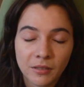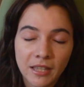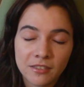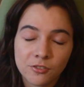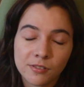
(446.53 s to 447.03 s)
But
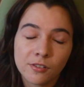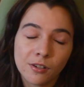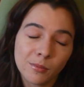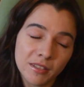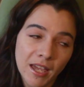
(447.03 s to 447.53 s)
that's just a
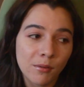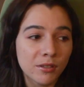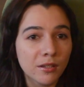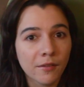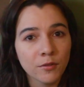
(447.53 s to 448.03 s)
normal day when
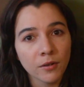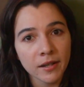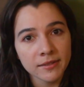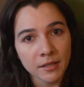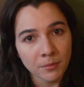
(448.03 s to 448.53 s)
you have the
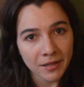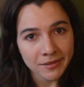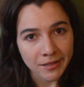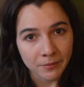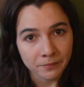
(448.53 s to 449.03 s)
grind set
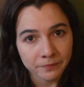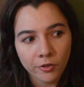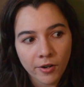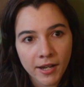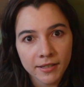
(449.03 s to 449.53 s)
mindset.
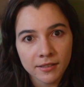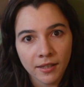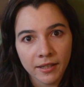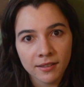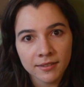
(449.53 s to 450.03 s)
Grind
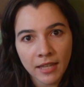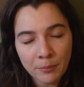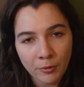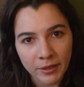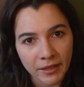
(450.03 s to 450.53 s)
like
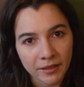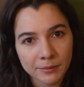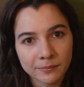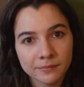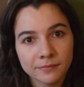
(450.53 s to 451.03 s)
skateboarding.